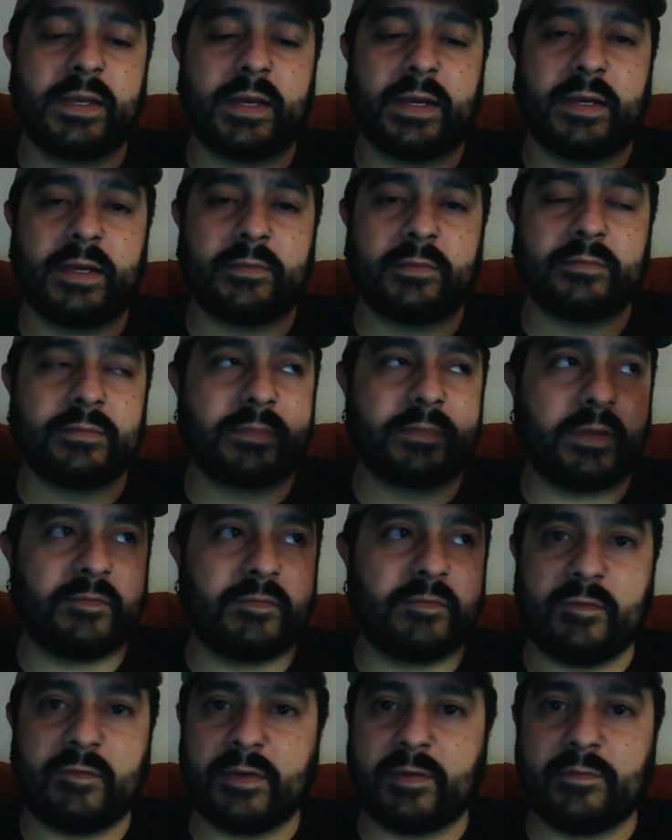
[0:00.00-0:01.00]
And
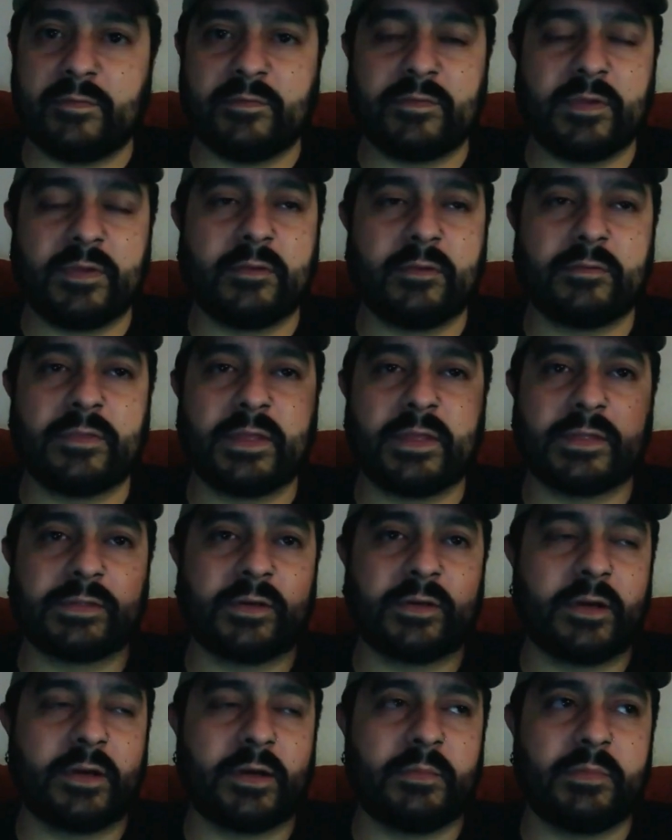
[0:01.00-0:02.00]
I've given him,
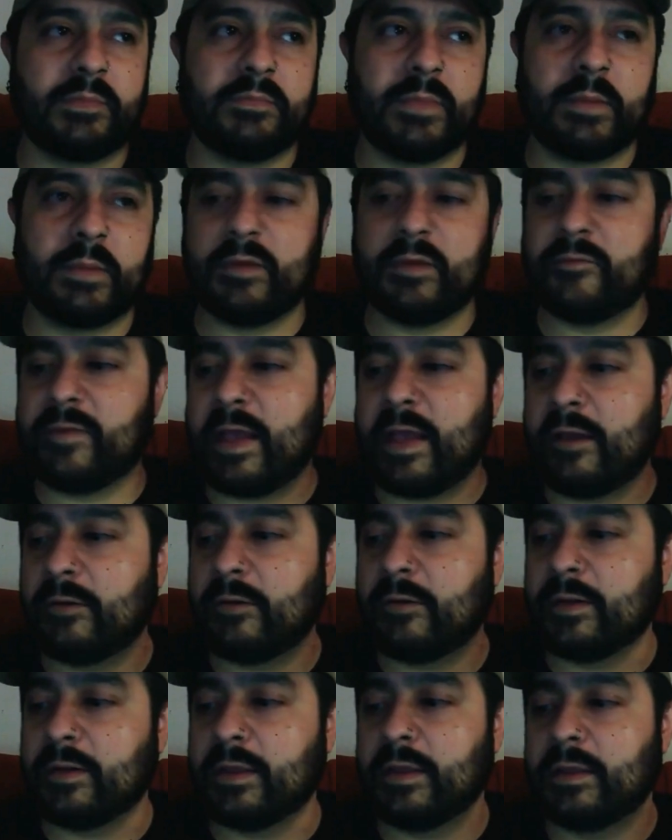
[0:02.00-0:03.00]
things that might be of
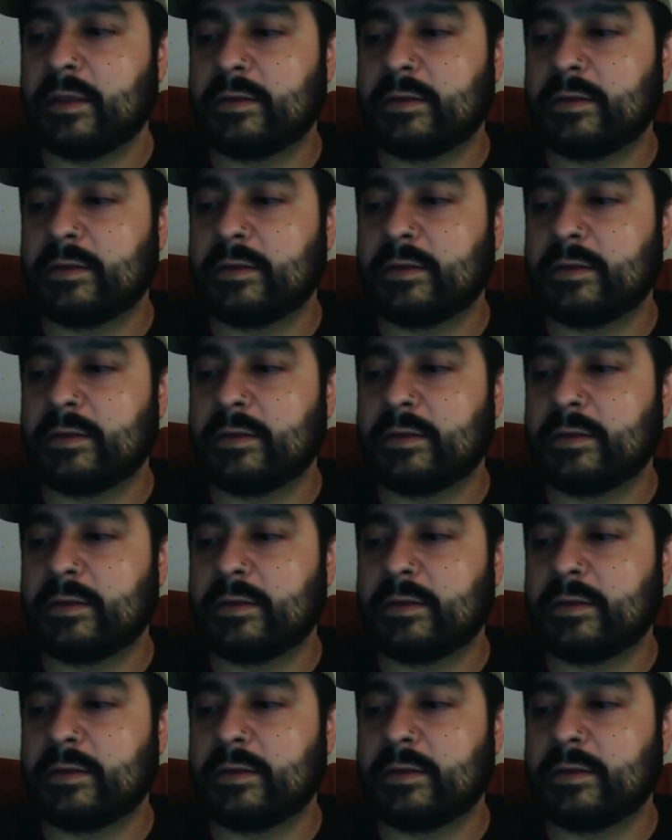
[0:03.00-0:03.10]
value